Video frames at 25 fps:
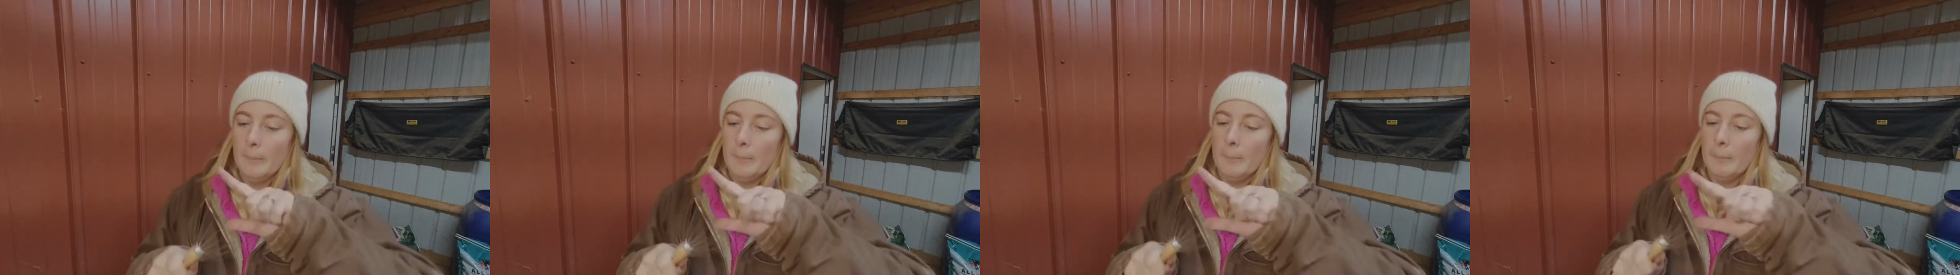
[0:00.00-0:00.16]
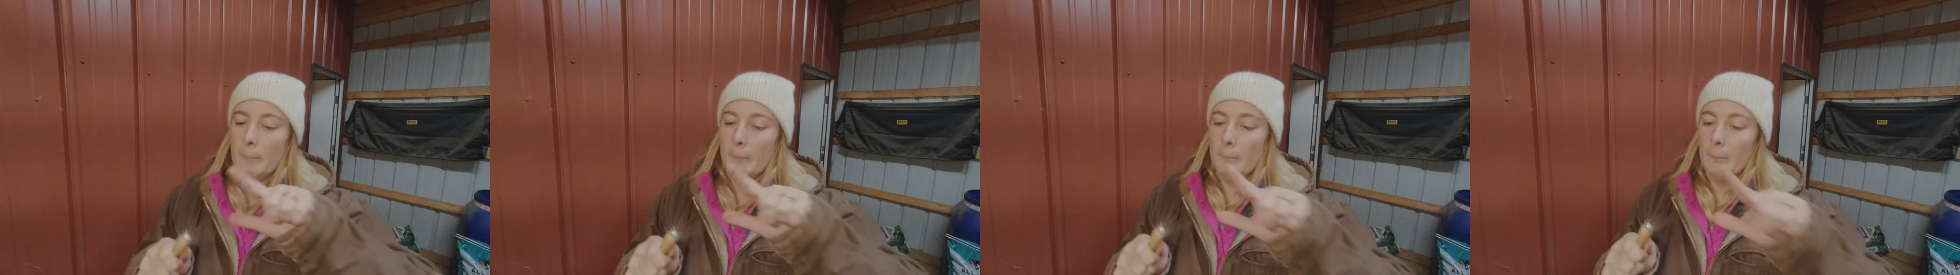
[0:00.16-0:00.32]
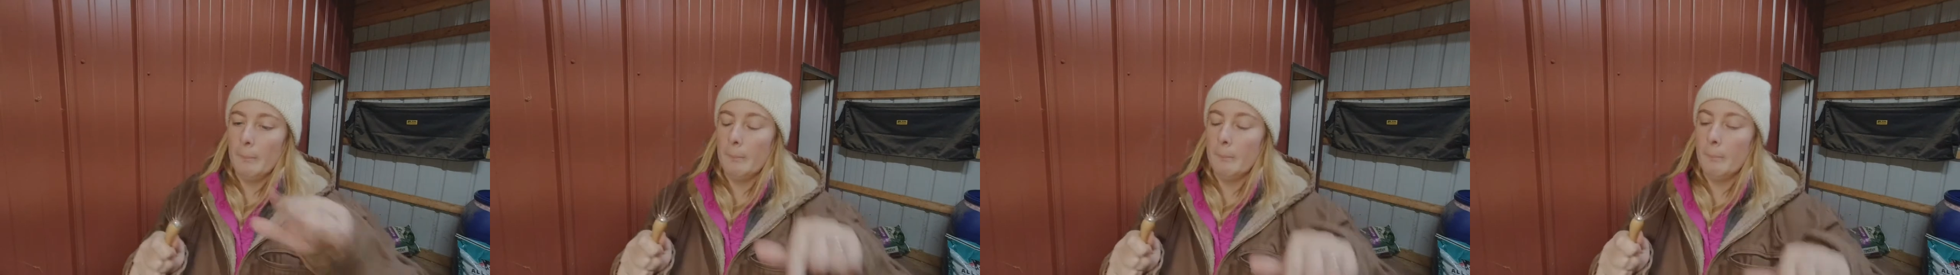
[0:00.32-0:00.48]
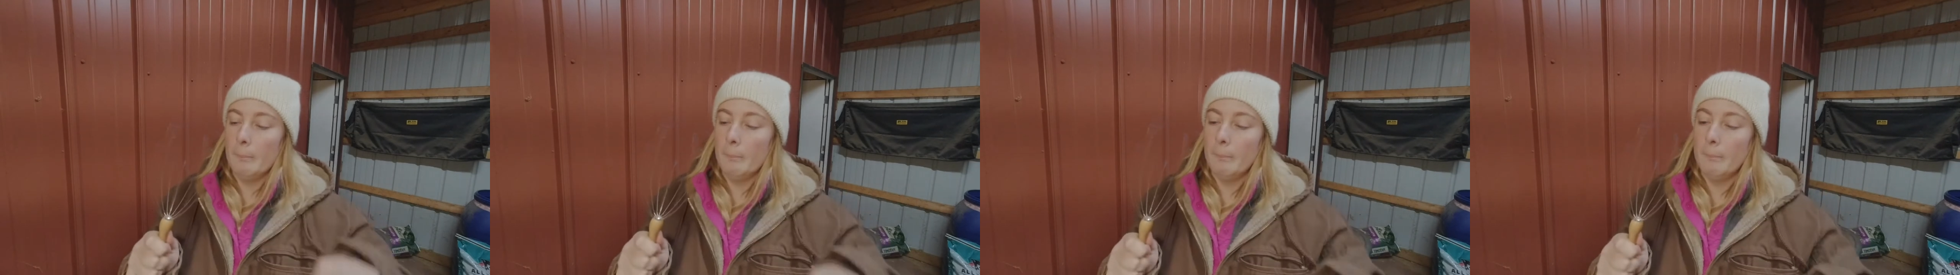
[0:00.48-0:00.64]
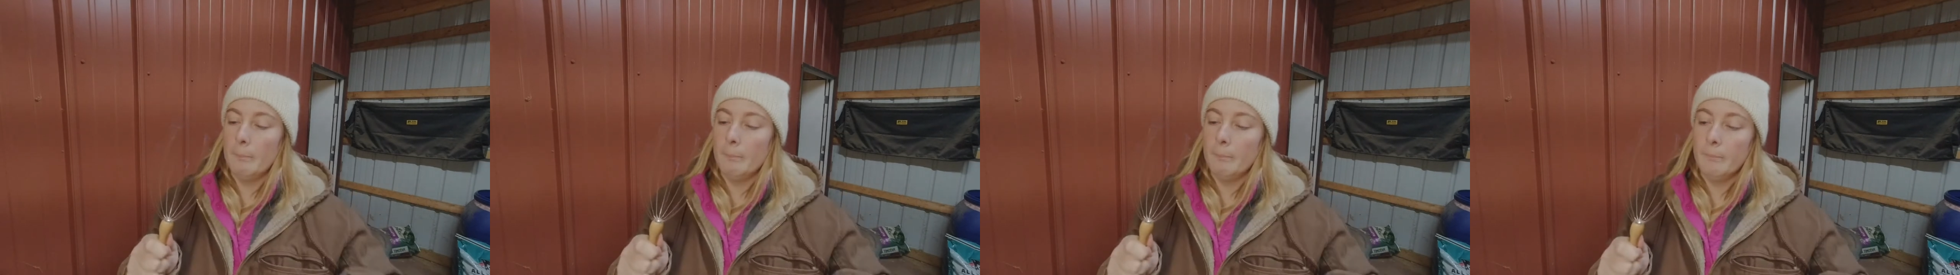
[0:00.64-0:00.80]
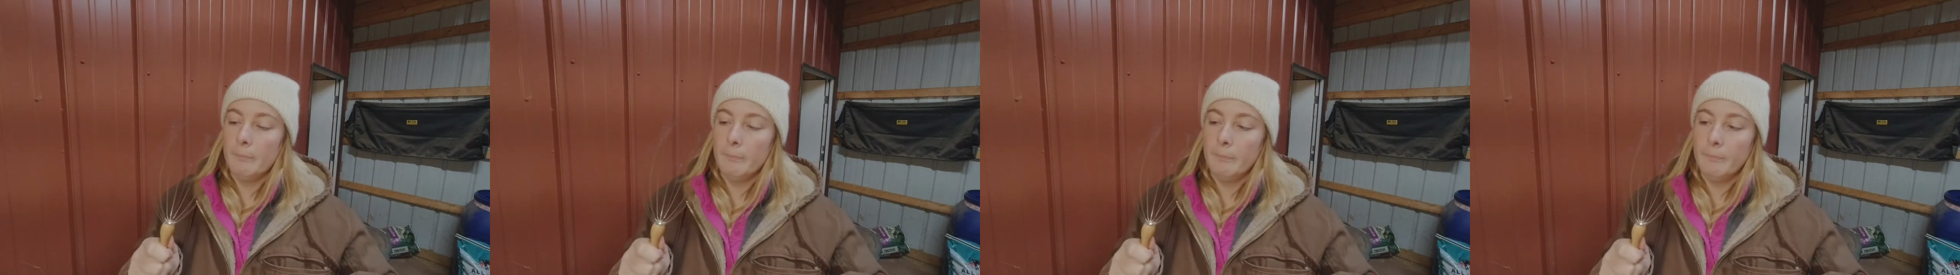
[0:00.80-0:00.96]

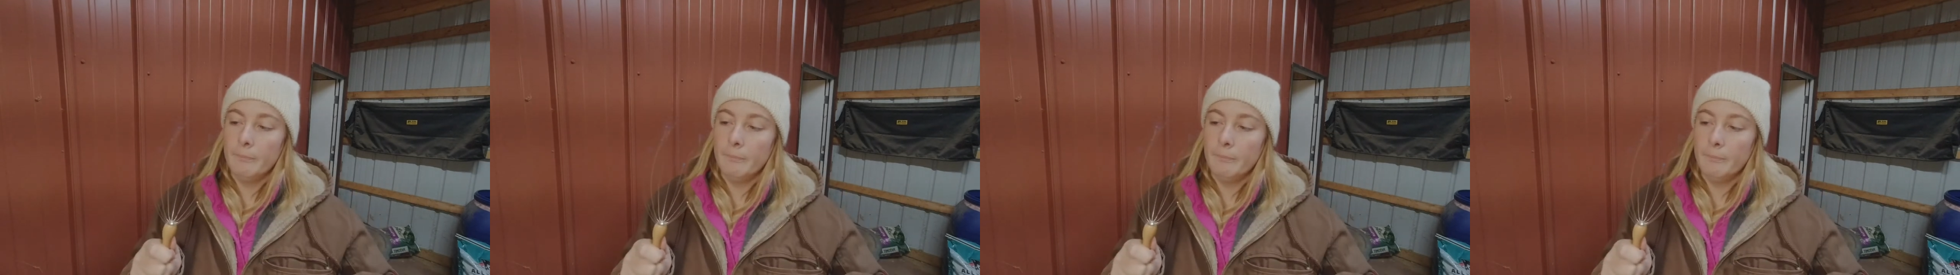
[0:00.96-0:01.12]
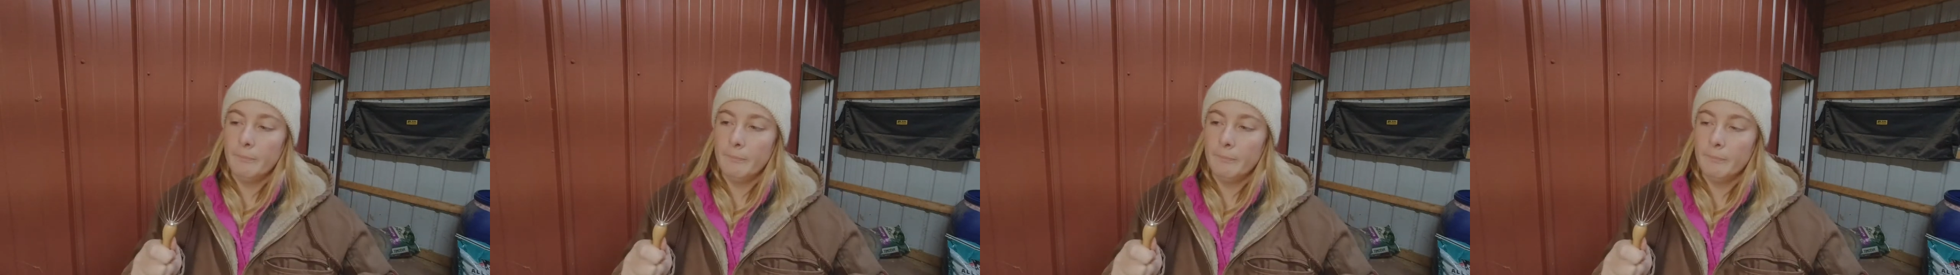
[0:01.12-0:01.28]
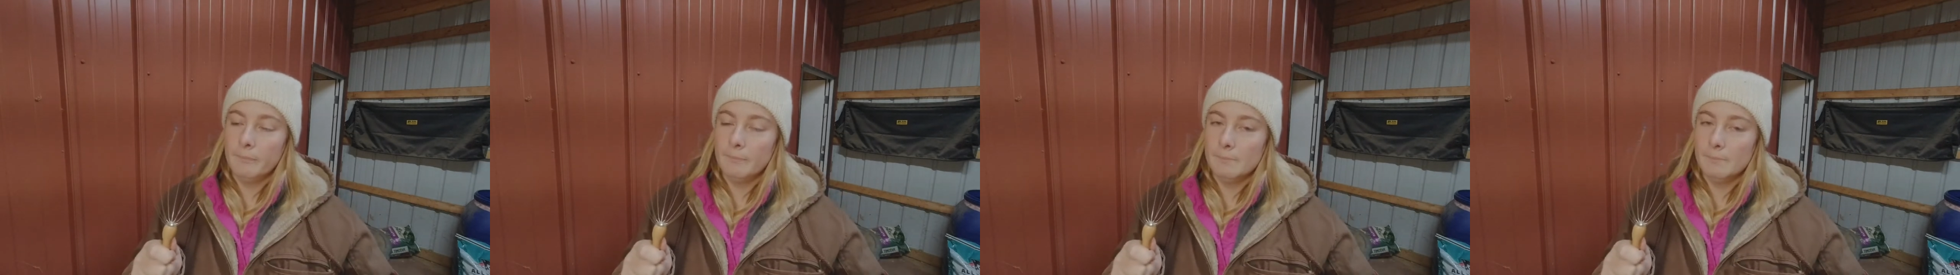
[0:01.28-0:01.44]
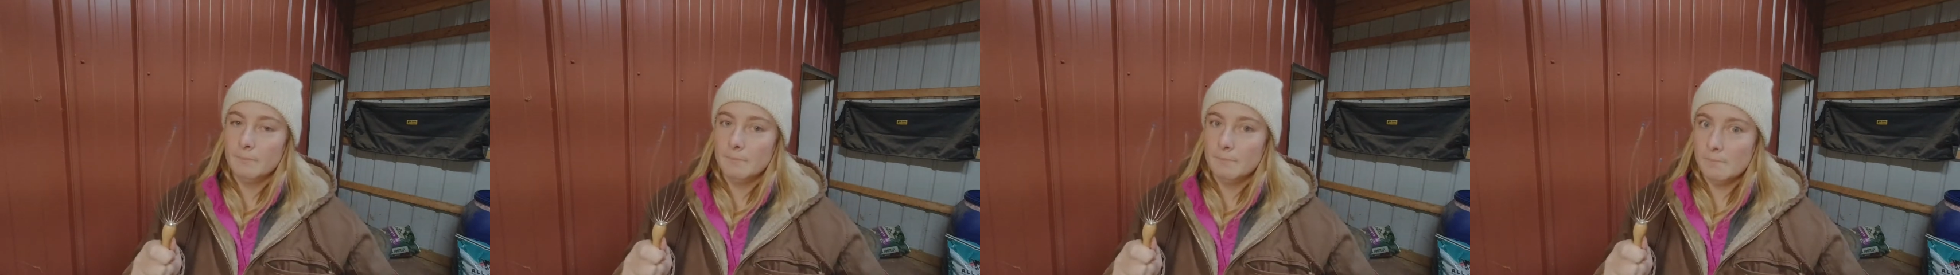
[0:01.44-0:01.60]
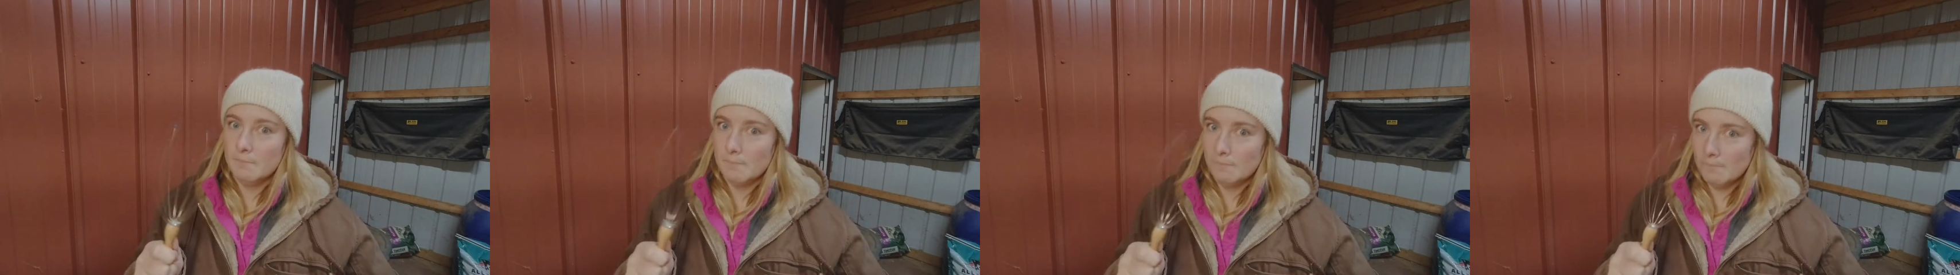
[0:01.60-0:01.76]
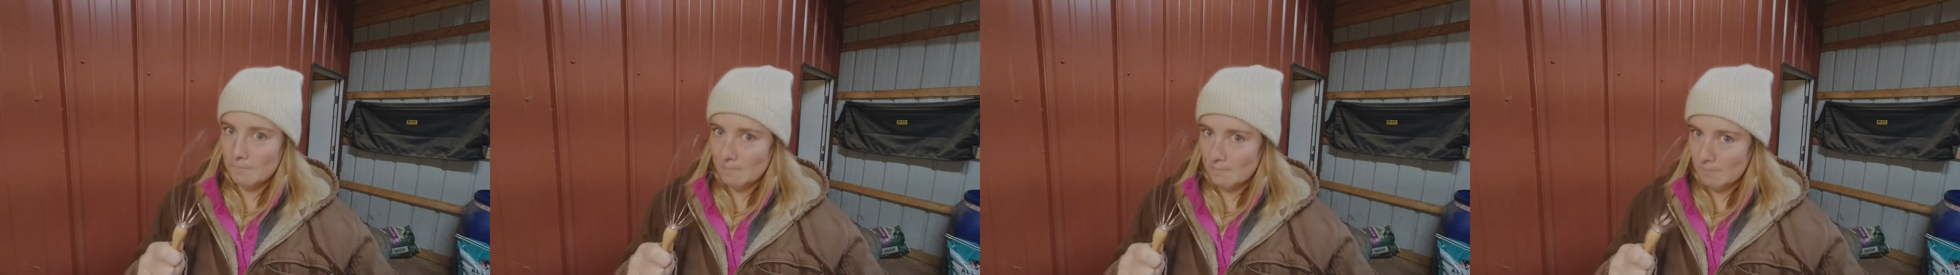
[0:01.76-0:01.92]

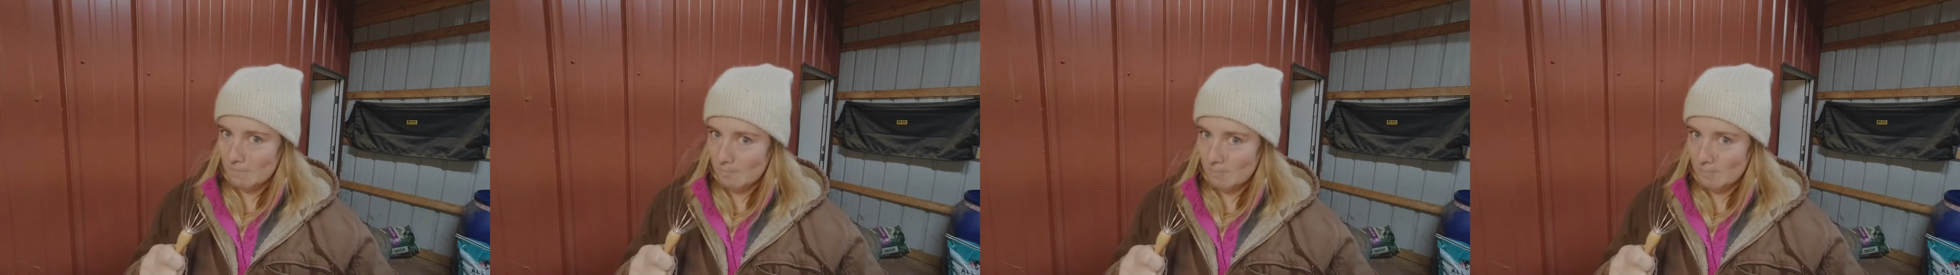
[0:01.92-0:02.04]
Nothing is said.